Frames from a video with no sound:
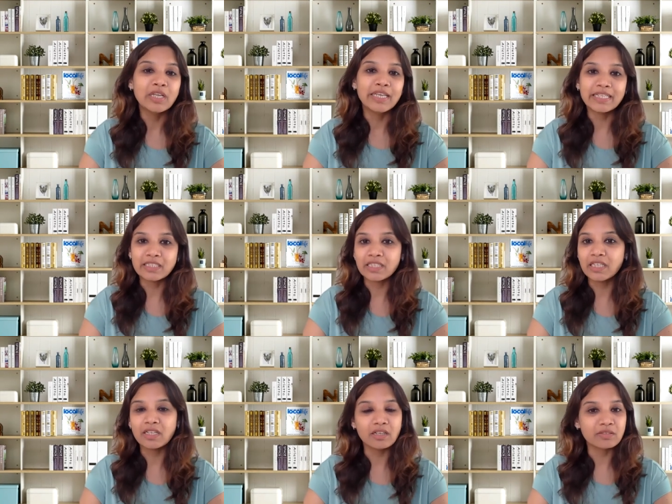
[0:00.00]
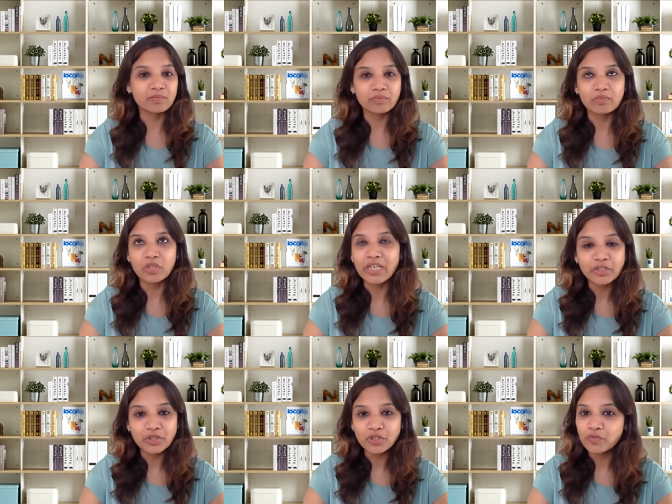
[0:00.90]
Let's say a
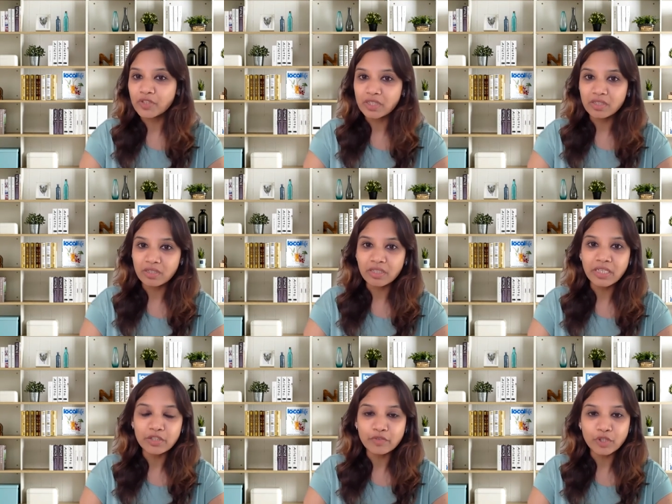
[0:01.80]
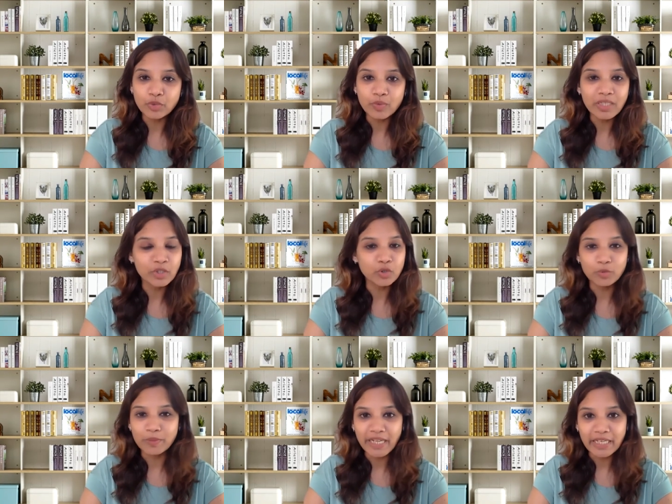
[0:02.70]
relationship with a certain individual, it could
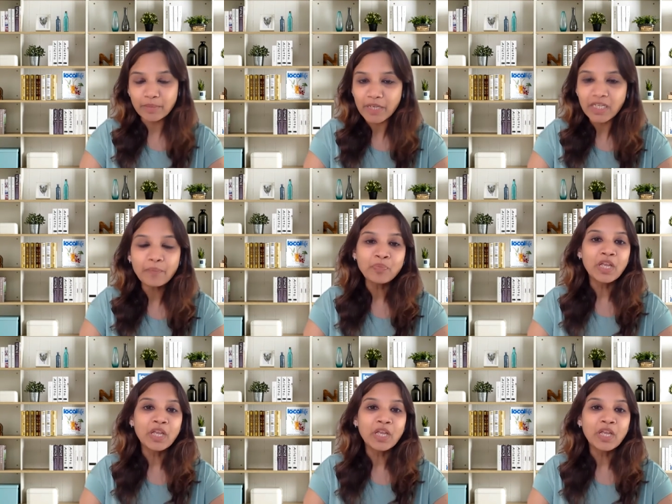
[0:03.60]
be anybody,